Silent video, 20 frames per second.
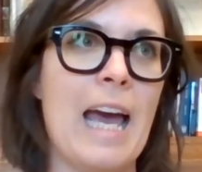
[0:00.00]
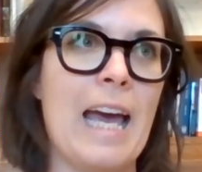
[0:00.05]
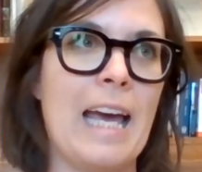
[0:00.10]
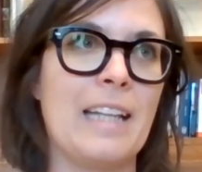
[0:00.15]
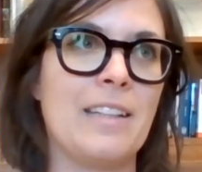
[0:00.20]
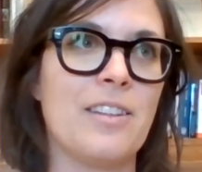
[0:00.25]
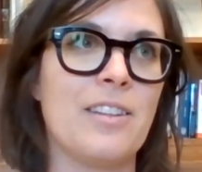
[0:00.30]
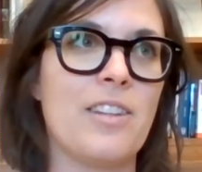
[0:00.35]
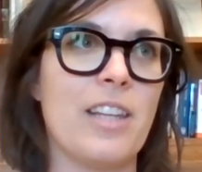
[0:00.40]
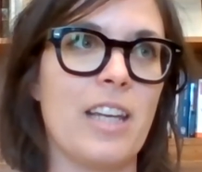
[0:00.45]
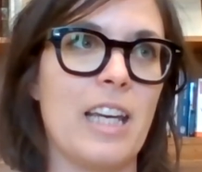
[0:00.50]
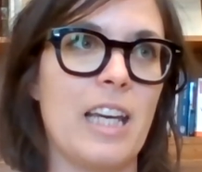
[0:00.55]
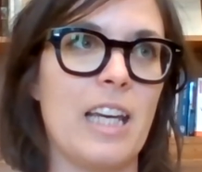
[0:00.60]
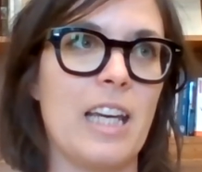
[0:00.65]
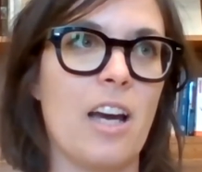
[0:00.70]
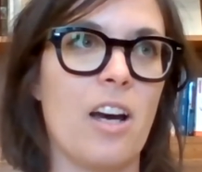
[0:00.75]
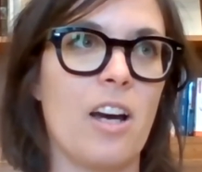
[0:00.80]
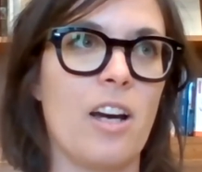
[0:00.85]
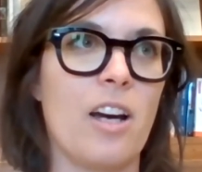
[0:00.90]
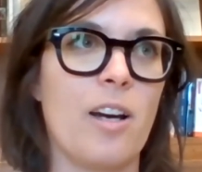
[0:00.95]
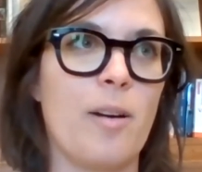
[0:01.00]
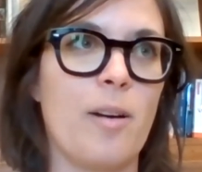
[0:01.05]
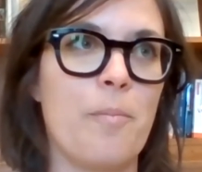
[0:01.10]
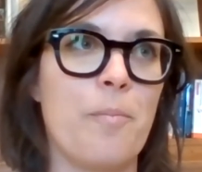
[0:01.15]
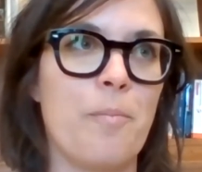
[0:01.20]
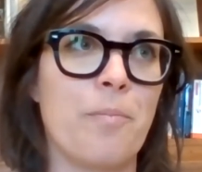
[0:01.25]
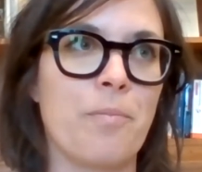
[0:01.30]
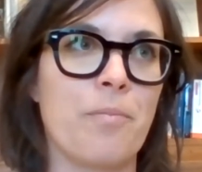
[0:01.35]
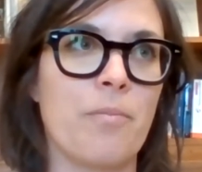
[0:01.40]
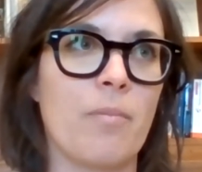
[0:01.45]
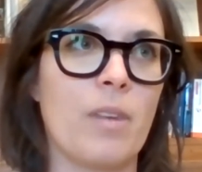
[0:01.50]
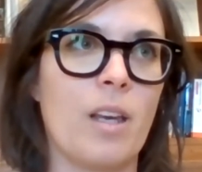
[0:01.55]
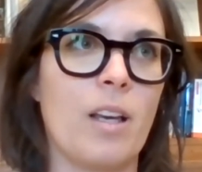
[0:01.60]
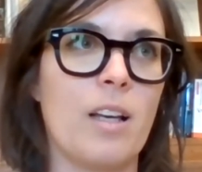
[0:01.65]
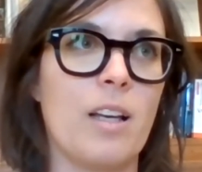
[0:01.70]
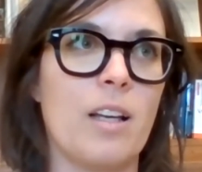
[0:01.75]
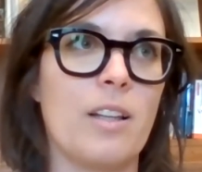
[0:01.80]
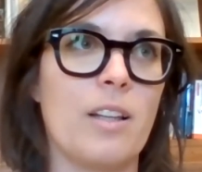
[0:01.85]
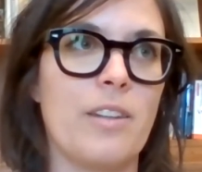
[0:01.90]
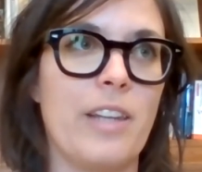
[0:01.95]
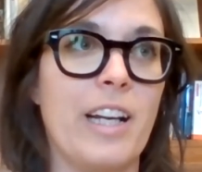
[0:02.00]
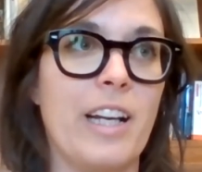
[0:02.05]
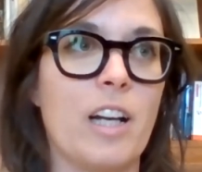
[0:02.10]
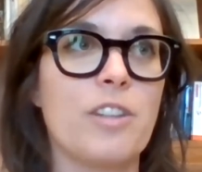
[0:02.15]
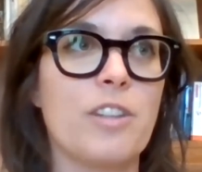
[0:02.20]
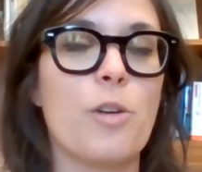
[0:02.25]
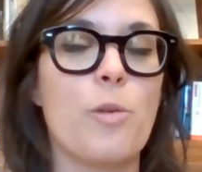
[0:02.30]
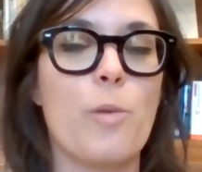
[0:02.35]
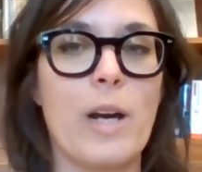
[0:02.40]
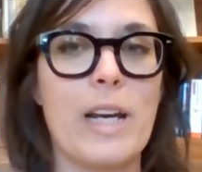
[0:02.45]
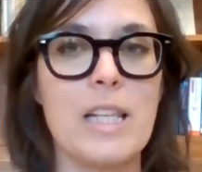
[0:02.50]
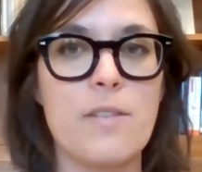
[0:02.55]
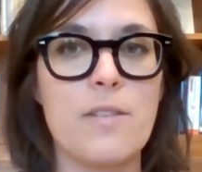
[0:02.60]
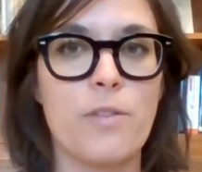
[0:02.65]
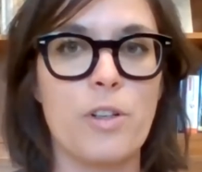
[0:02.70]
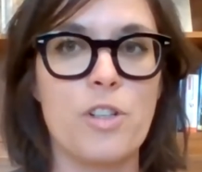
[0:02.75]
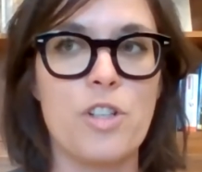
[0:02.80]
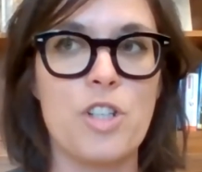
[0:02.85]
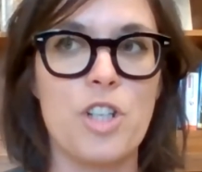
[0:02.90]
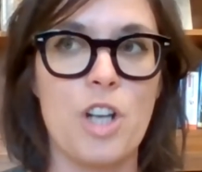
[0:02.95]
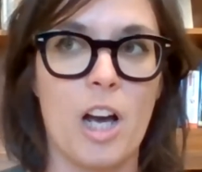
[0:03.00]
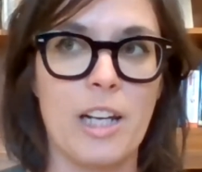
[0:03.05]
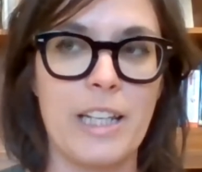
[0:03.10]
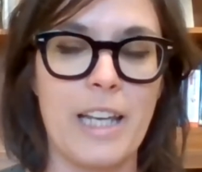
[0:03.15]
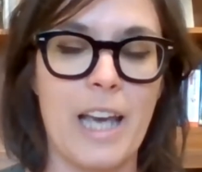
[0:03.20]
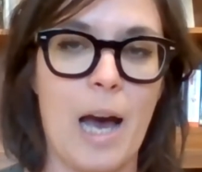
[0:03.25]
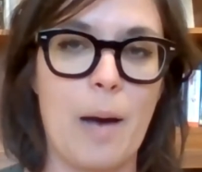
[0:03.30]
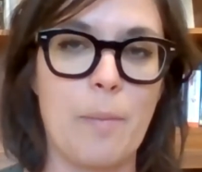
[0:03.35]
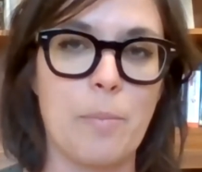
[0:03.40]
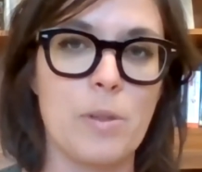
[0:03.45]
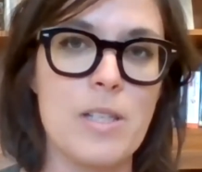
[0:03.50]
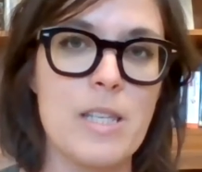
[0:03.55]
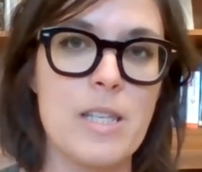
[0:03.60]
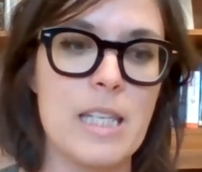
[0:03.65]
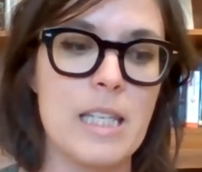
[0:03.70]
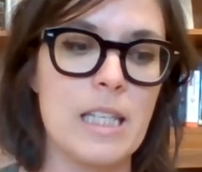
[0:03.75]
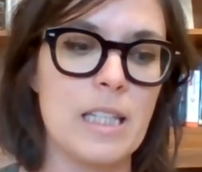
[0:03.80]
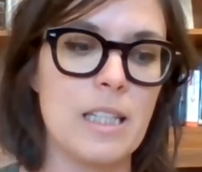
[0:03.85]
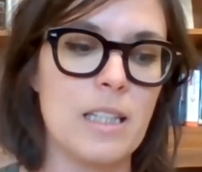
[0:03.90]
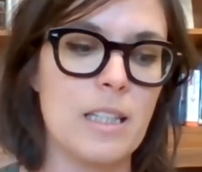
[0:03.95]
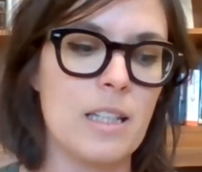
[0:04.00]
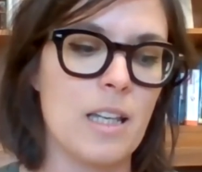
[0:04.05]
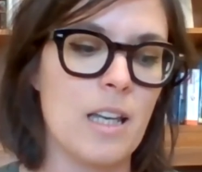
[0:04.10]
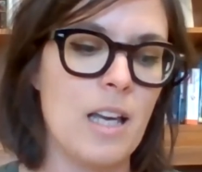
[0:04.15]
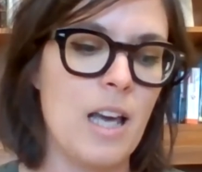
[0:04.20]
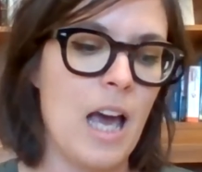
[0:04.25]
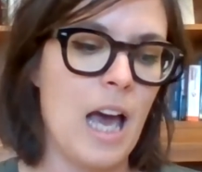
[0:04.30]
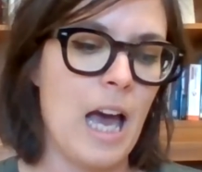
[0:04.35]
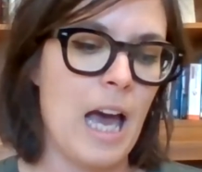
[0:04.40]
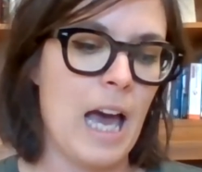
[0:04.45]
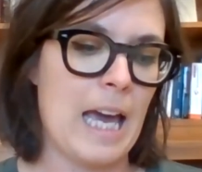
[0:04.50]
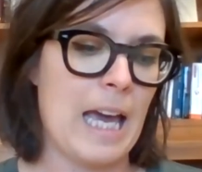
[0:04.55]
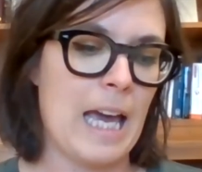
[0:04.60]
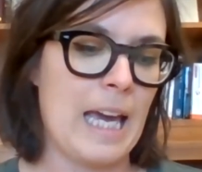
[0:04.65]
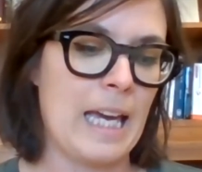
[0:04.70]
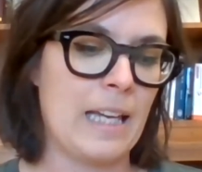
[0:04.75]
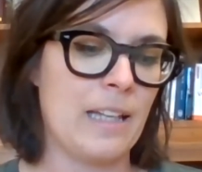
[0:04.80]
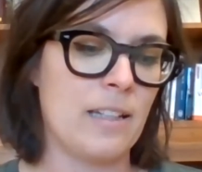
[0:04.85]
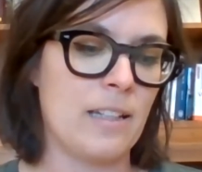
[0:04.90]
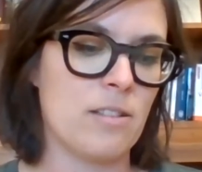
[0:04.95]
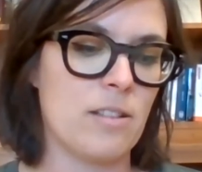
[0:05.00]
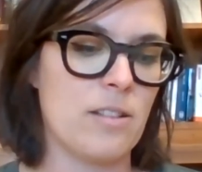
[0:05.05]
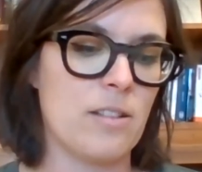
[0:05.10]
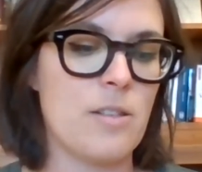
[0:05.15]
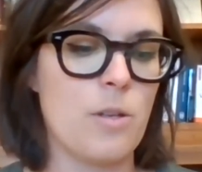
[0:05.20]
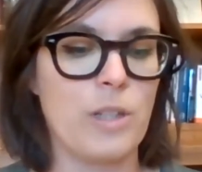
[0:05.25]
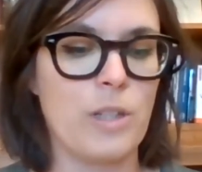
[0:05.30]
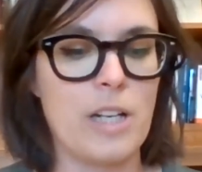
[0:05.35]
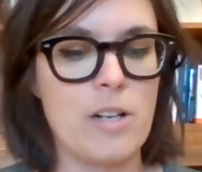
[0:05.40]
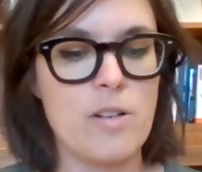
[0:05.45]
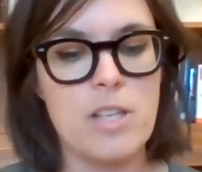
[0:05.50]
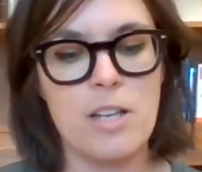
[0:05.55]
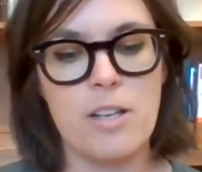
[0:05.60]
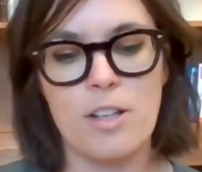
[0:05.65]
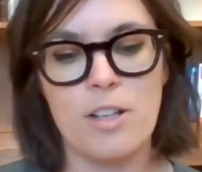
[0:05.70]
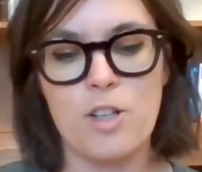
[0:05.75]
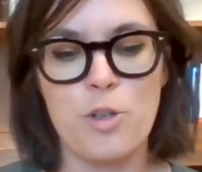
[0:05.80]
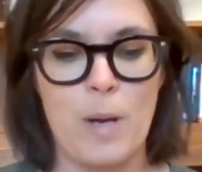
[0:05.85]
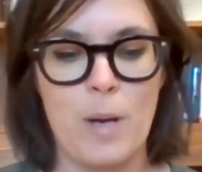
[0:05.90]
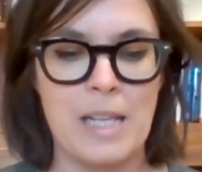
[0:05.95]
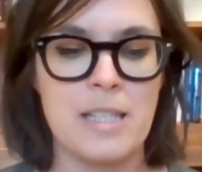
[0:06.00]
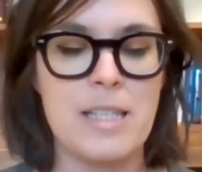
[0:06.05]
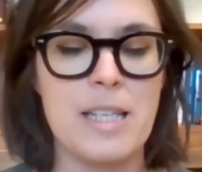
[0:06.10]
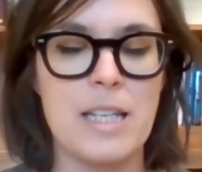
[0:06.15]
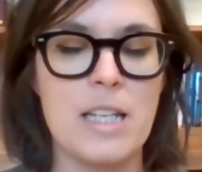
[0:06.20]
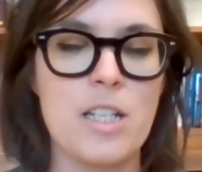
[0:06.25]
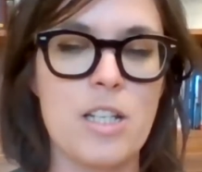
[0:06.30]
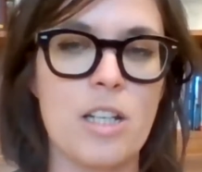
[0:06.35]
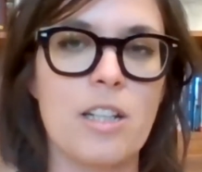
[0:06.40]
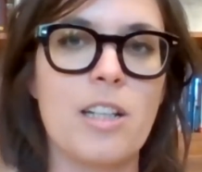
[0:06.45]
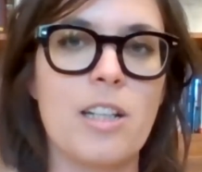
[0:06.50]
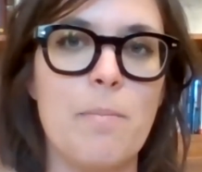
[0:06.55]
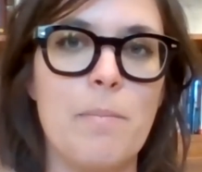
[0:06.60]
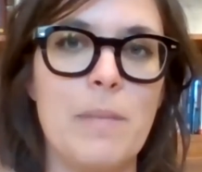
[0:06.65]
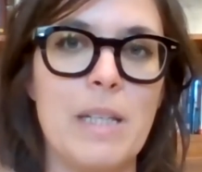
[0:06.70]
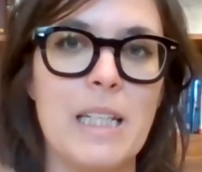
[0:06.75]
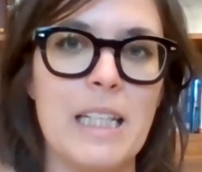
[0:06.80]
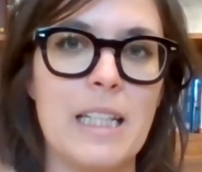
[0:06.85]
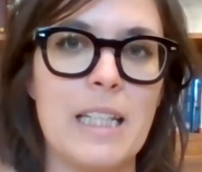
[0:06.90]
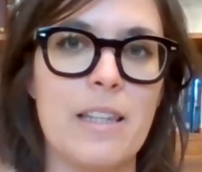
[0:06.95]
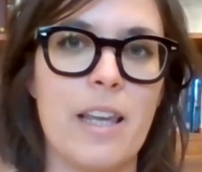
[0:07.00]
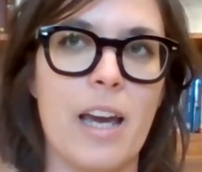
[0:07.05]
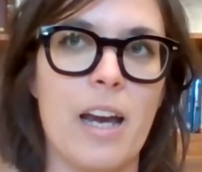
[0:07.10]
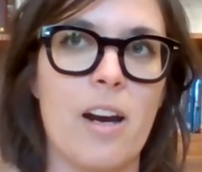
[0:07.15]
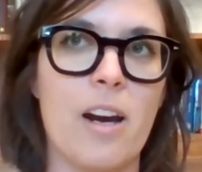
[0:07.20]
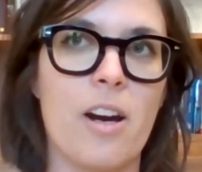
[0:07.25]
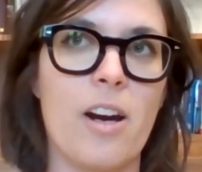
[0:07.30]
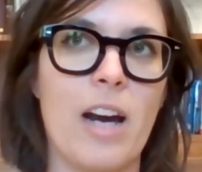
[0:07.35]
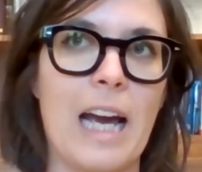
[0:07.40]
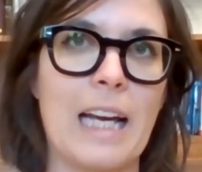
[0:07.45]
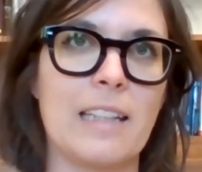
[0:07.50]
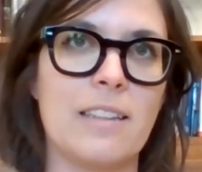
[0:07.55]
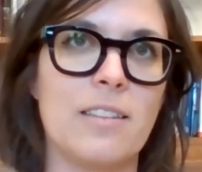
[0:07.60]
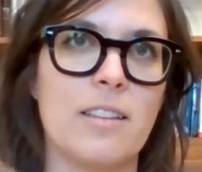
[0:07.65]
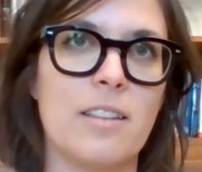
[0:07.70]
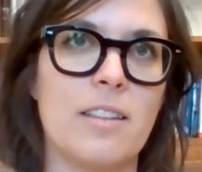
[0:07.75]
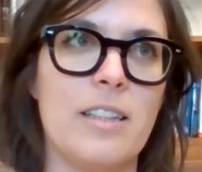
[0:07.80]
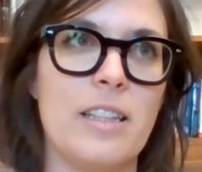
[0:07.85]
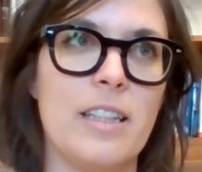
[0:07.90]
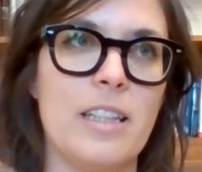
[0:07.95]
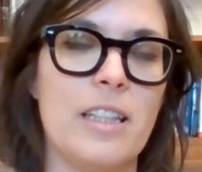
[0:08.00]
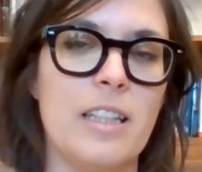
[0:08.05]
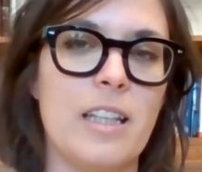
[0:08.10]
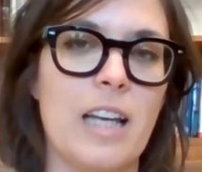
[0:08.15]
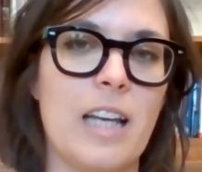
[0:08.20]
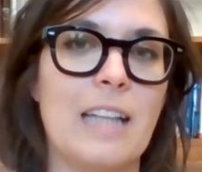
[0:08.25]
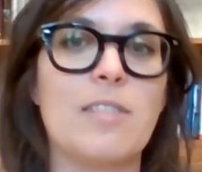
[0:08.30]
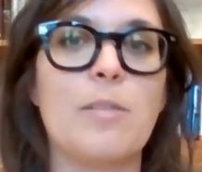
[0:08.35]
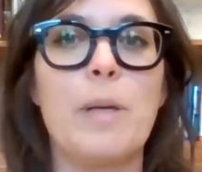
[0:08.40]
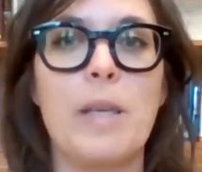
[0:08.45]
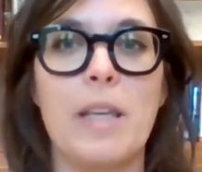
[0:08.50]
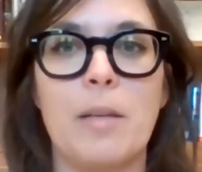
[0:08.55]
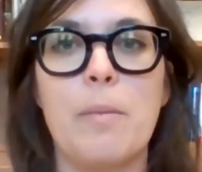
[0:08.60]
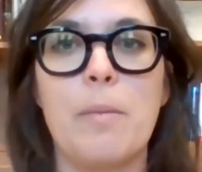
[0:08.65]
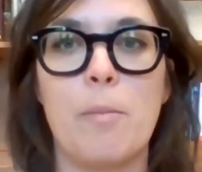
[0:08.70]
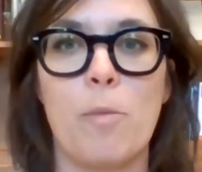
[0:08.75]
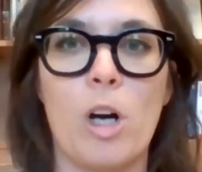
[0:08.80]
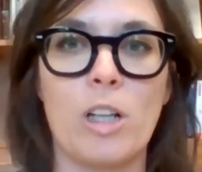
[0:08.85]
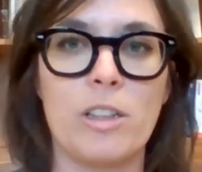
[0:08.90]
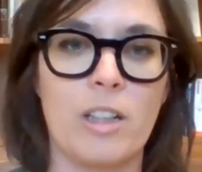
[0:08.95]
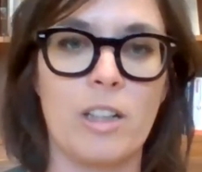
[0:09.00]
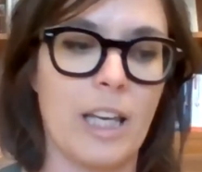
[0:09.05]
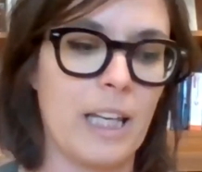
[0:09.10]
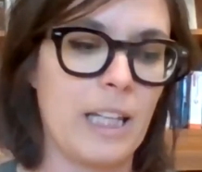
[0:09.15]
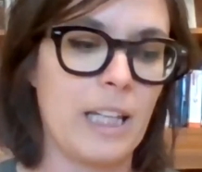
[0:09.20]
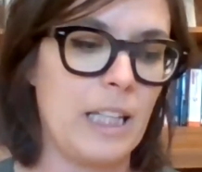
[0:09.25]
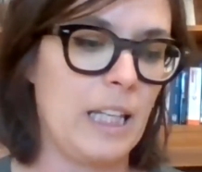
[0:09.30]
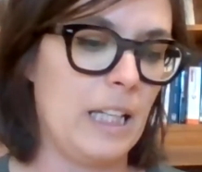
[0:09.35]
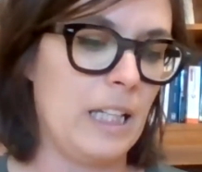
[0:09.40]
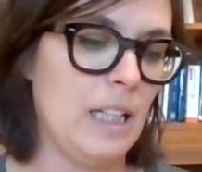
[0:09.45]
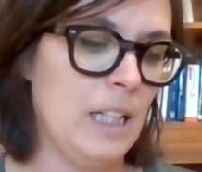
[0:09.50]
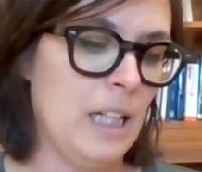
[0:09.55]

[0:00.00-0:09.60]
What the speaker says: And they got the rights for Jonny Appleseed. And so there's a translation committee there in Mémoire d'Encrier.